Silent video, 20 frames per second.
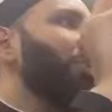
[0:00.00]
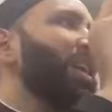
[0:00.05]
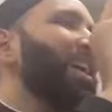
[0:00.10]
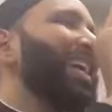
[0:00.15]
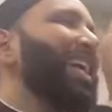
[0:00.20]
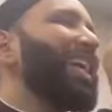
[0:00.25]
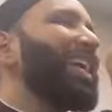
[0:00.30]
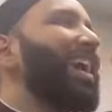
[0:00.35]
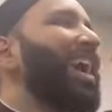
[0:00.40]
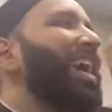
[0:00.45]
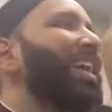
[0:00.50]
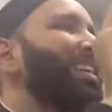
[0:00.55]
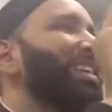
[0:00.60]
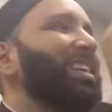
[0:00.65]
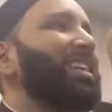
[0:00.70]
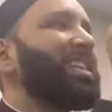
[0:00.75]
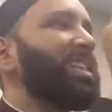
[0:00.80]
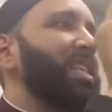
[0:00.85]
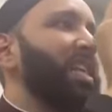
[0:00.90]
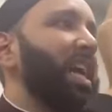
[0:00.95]
what
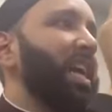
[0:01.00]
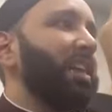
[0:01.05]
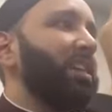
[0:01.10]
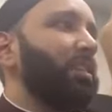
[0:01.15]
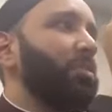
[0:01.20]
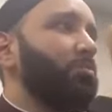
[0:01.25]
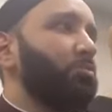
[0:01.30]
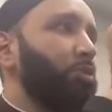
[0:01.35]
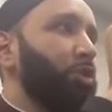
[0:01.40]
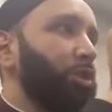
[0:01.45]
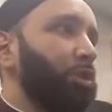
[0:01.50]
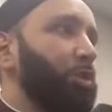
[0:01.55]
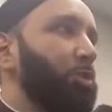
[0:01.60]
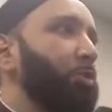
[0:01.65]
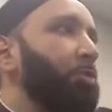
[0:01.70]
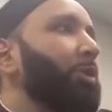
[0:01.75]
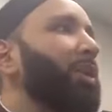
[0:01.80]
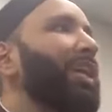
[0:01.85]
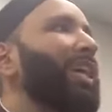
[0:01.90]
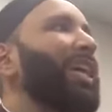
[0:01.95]
qirat is yet.
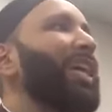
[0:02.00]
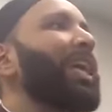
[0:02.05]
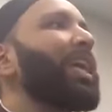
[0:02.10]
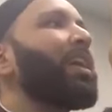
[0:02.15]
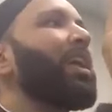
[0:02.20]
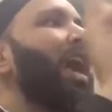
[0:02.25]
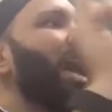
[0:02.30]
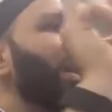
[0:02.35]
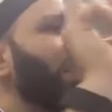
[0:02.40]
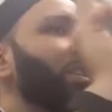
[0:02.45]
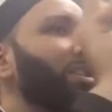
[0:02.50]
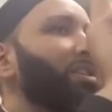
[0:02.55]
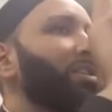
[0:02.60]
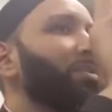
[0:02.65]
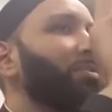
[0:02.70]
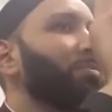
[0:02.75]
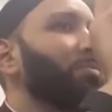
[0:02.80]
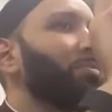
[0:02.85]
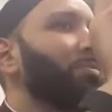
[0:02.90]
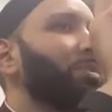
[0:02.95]
Two
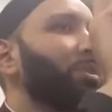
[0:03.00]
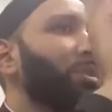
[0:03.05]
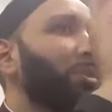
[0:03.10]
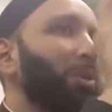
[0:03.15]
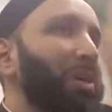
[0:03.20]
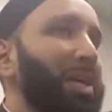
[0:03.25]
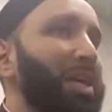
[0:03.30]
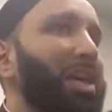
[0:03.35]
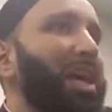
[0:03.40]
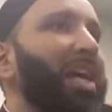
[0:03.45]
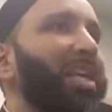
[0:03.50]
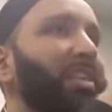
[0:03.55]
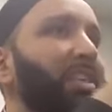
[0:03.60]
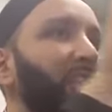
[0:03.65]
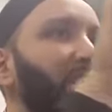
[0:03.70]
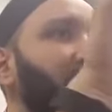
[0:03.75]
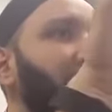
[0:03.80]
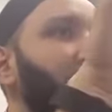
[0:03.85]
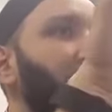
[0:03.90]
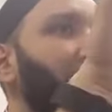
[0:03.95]
qirats. So qirat
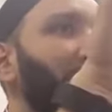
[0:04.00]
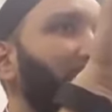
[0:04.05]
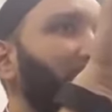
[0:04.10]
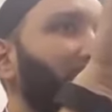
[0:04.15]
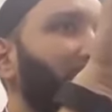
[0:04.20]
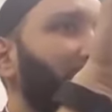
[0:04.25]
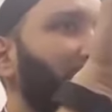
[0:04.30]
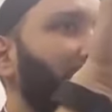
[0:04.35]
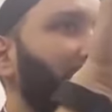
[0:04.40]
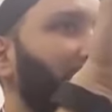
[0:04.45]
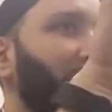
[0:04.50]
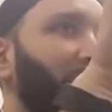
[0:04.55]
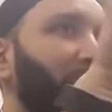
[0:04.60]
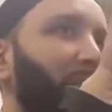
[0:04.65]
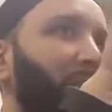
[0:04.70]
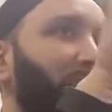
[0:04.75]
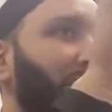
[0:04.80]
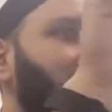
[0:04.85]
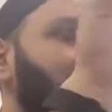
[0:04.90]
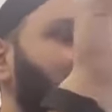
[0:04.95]
is a unit.
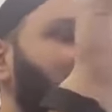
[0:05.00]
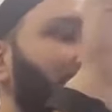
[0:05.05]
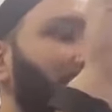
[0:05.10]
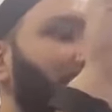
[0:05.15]
Okay, so